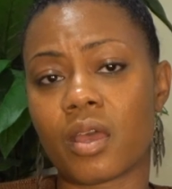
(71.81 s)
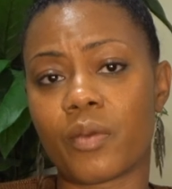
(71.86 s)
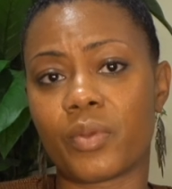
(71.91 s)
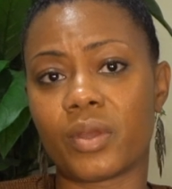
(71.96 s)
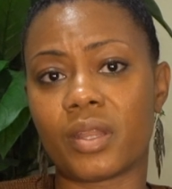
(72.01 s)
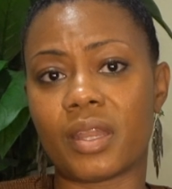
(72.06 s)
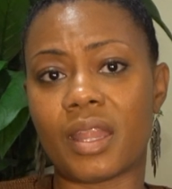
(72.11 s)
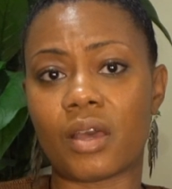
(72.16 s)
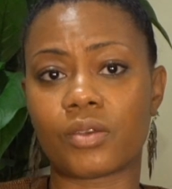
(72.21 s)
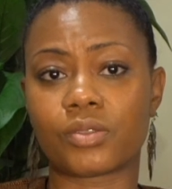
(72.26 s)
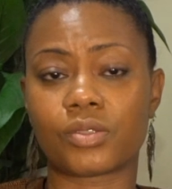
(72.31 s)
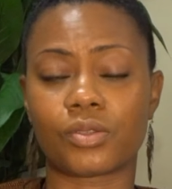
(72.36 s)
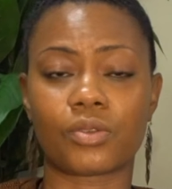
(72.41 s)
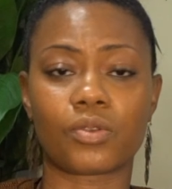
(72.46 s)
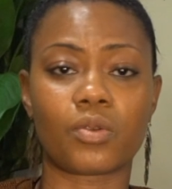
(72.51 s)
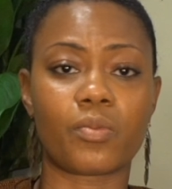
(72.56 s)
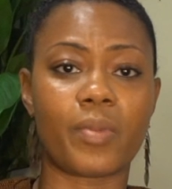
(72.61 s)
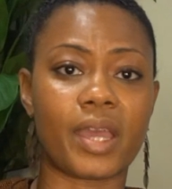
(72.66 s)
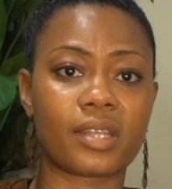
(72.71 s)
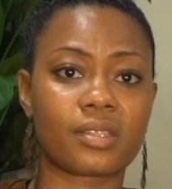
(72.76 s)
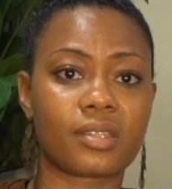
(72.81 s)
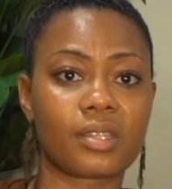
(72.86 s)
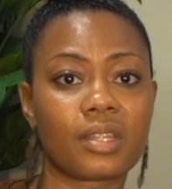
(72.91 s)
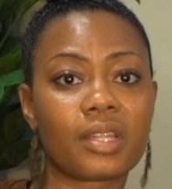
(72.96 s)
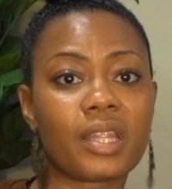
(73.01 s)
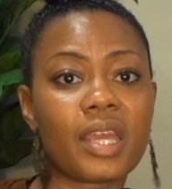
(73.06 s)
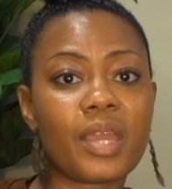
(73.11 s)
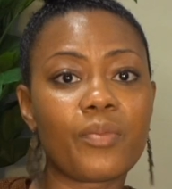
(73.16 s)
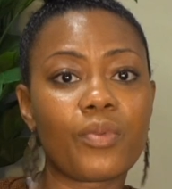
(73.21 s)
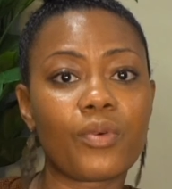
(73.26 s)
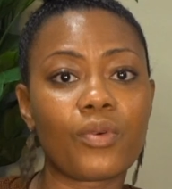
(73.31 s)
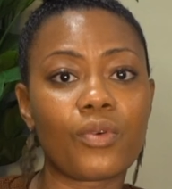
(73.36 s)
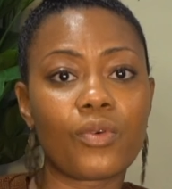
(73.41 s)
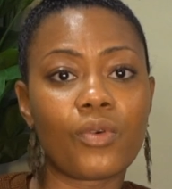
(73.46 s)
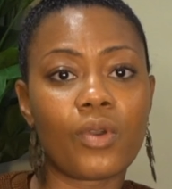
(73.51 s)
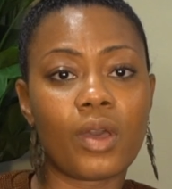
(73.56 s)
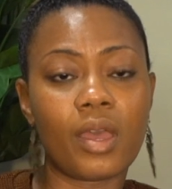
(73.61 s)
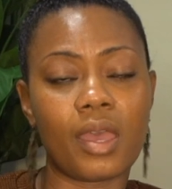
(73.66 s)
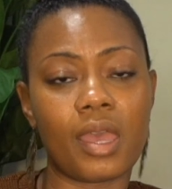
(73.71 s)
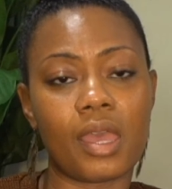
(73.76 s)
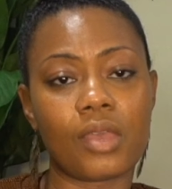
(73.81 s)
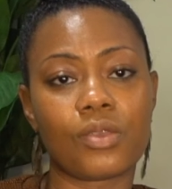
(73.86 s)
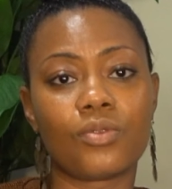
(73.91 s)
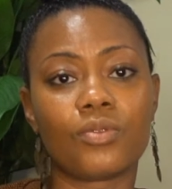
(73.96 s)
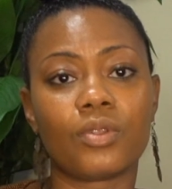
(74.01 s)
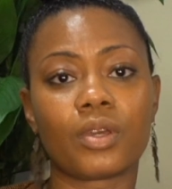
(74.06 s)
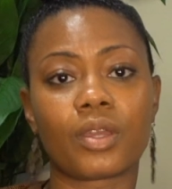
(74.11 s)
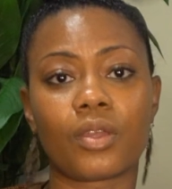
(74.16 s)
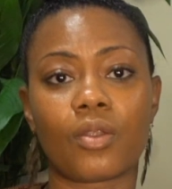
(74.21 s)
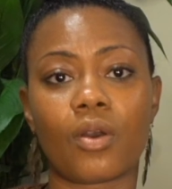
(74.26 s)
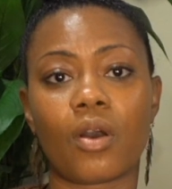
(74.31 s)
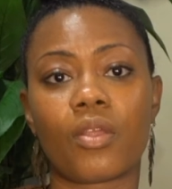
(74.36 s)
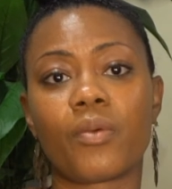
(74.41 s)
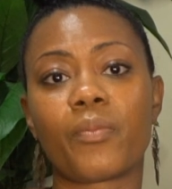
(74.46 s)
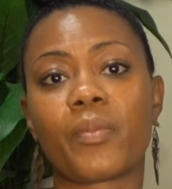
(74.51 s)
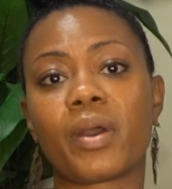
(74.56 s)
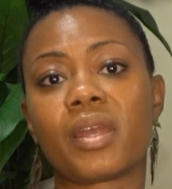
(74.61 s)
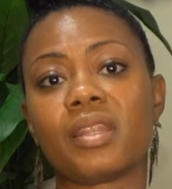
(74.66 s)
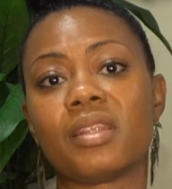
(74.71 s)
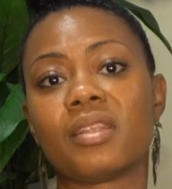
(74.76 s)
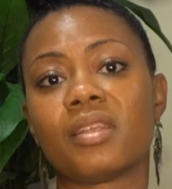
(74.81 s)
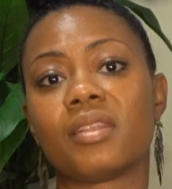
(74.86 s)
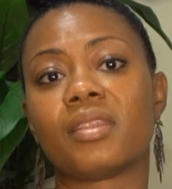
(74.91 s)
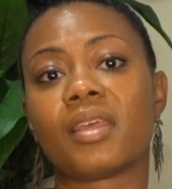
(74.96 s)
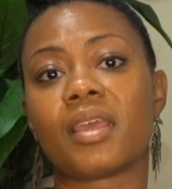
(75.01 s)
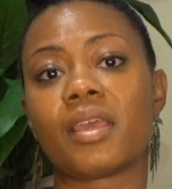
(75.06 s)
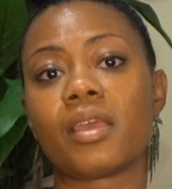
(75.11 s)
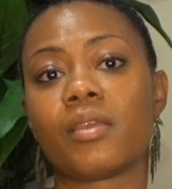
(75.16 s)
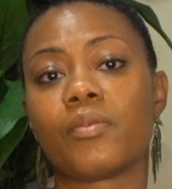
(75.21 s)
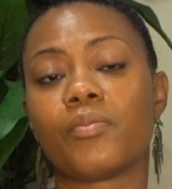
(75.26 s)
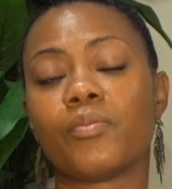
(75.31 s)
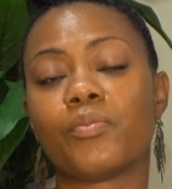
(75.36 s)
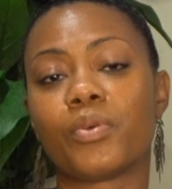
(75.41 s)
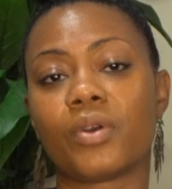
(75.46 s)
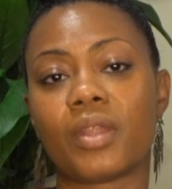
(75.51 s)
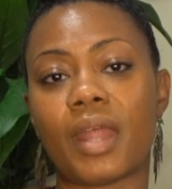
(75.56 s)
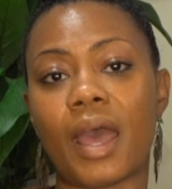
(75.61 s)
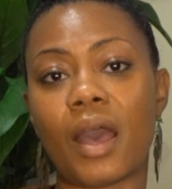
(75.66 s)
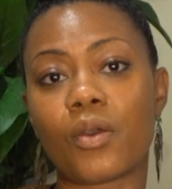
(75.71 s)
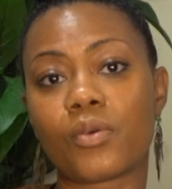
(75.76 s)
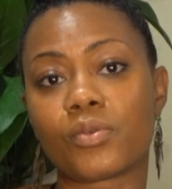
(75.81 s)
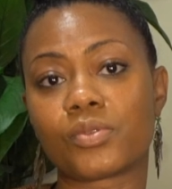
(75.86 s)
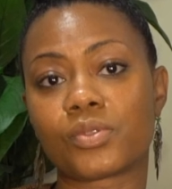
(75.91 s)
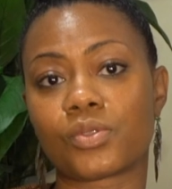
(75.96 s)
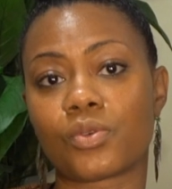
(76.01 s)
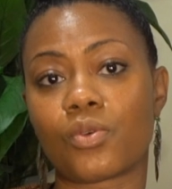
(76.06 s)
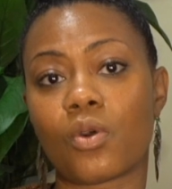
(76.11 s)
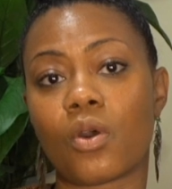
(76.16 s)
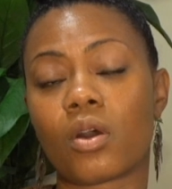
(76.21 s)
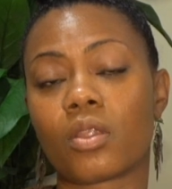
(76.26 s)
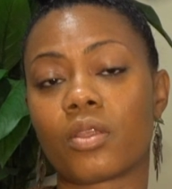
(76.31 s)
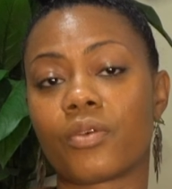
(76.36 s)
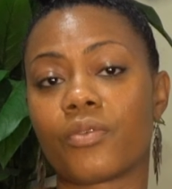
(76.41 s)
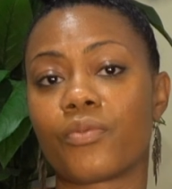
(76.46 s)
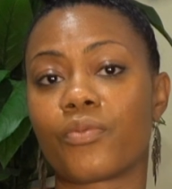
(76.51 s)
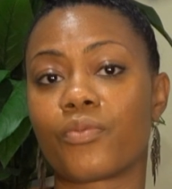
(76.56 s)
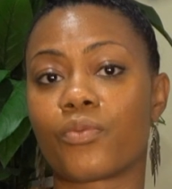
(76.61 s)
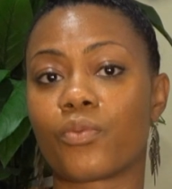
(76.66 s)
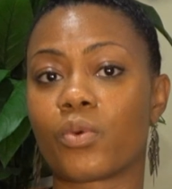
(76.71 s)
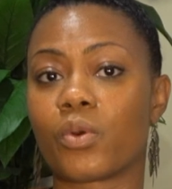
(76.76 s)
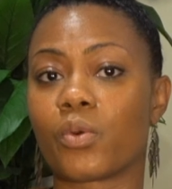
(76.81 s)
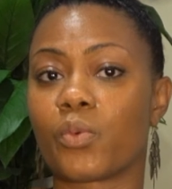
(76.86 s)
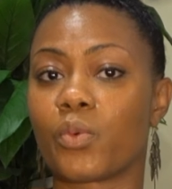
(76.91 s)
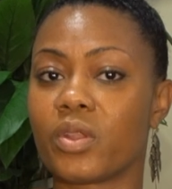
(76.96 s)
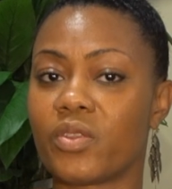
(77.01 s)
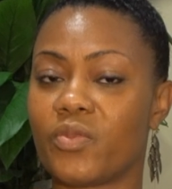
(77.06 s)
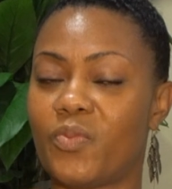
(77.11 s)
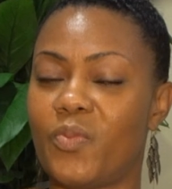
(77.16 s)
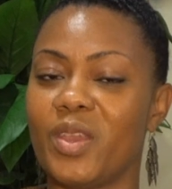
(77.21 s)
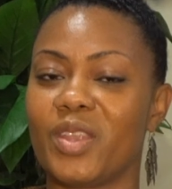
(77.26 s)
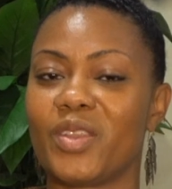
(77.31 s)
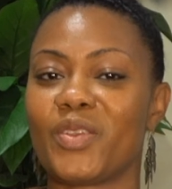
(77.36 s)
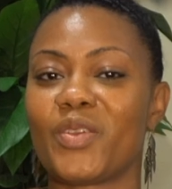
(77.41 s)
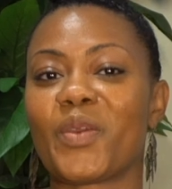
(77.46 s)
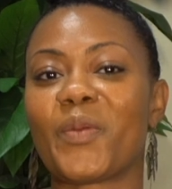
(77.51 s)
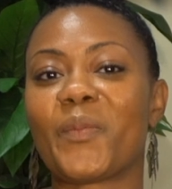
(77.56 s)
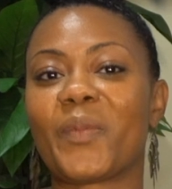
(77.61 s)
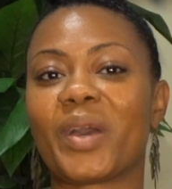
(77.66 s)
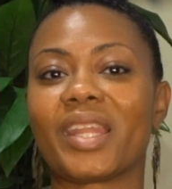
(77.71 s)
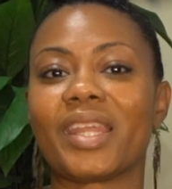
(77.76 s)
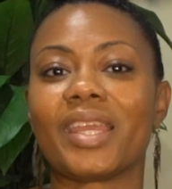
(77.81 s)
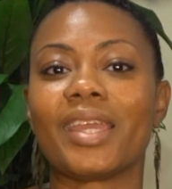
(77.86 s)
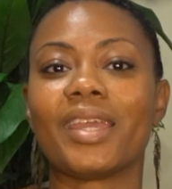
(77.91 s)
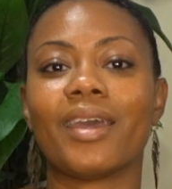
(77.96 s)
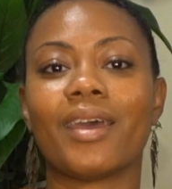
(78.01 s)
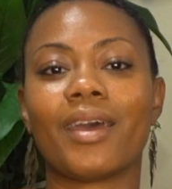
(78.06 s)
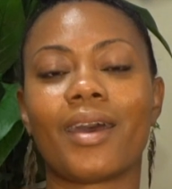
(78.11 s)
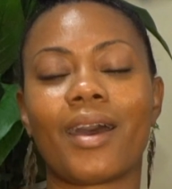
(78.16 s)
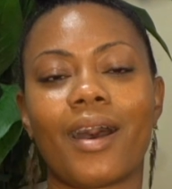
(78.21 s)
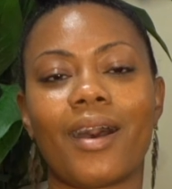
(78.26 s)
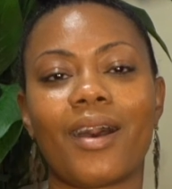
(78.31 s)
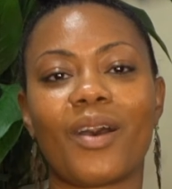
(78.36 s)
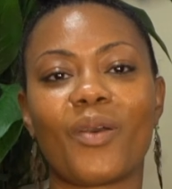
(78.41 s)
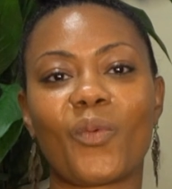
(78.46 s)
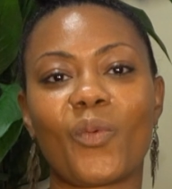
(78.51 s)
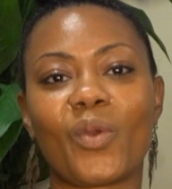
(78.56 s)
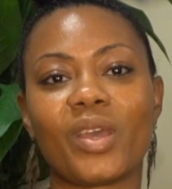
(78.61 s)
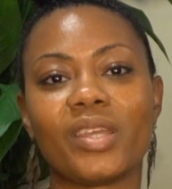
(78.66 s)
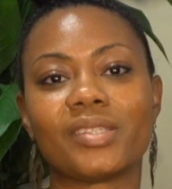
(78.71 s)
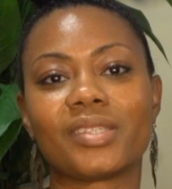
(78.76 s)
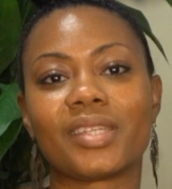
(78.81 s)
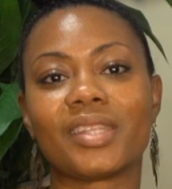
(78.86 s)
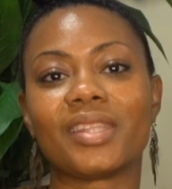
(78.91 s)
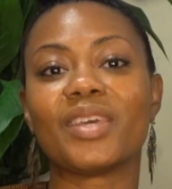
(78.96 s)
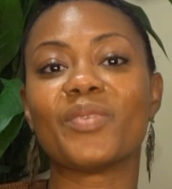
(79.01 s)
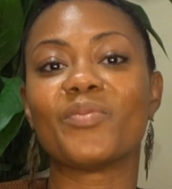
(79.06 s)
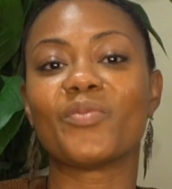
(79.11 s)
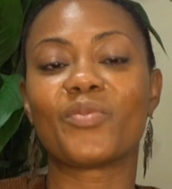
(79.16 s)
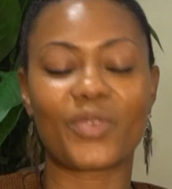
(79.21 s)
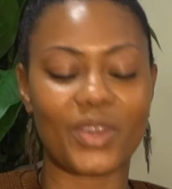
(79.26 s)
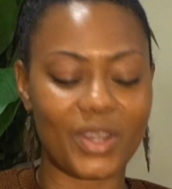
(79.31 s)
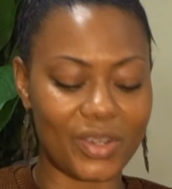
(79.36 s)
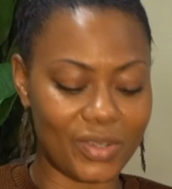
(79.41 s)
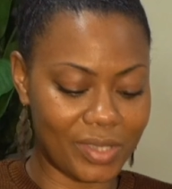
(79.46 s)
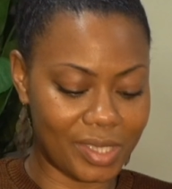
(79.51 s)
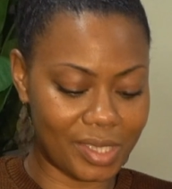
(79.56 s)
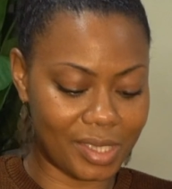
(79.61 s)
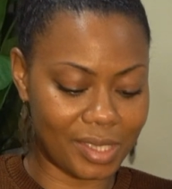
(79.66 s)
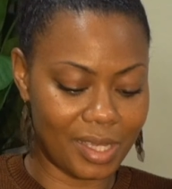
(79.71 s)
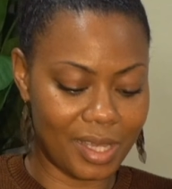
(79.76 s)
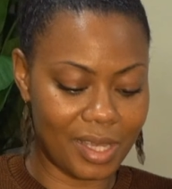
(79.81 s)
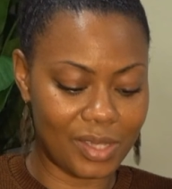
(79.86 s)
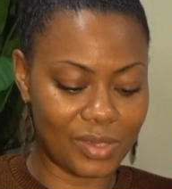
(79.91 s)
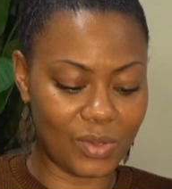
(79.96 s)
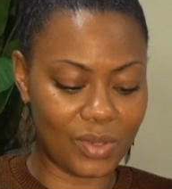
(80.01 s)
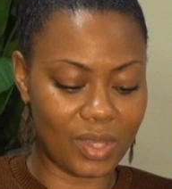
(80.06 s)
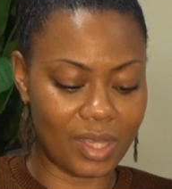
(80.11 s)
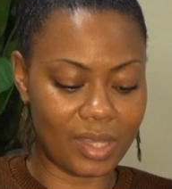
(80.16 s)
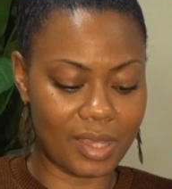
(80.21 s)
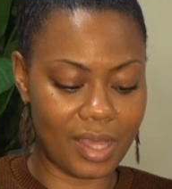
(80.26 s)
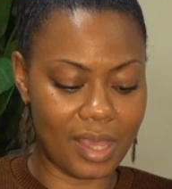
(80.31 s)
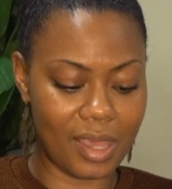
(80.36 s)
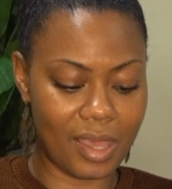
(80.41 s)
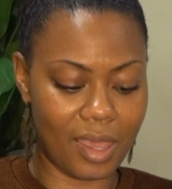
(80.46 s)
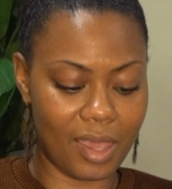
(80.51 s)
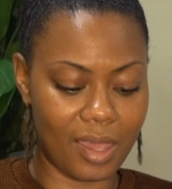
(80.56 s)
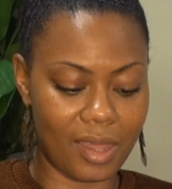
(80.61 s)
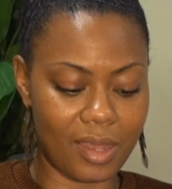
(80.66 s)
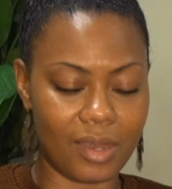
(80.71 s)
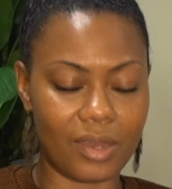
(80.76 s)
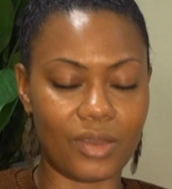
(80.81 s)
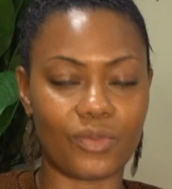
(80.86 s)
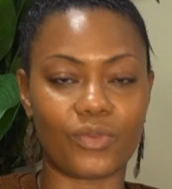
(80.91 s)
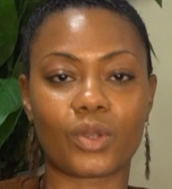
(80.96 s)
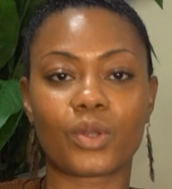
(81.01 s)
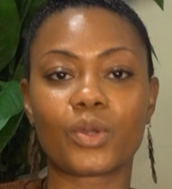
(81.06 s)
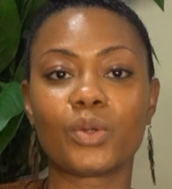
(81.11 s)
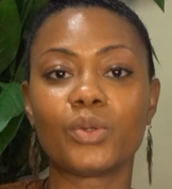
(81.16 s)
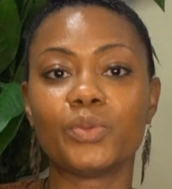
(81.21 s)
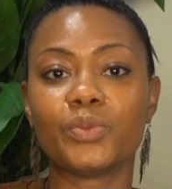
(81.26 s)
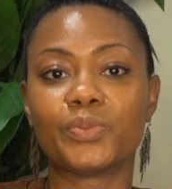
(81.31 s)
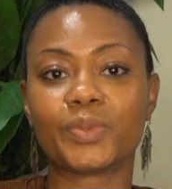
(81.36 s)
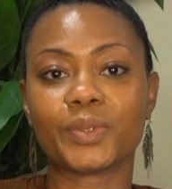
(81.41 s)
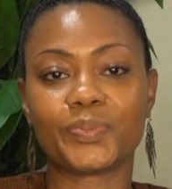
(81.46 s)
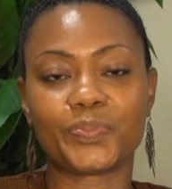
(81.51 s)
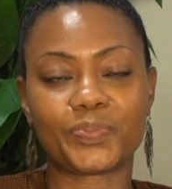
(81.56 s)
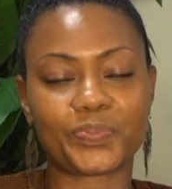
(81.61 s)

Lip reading: but now circle back to the label and you look at all the money that they put out, so all of what would have been your money went to them first so that they can recoup.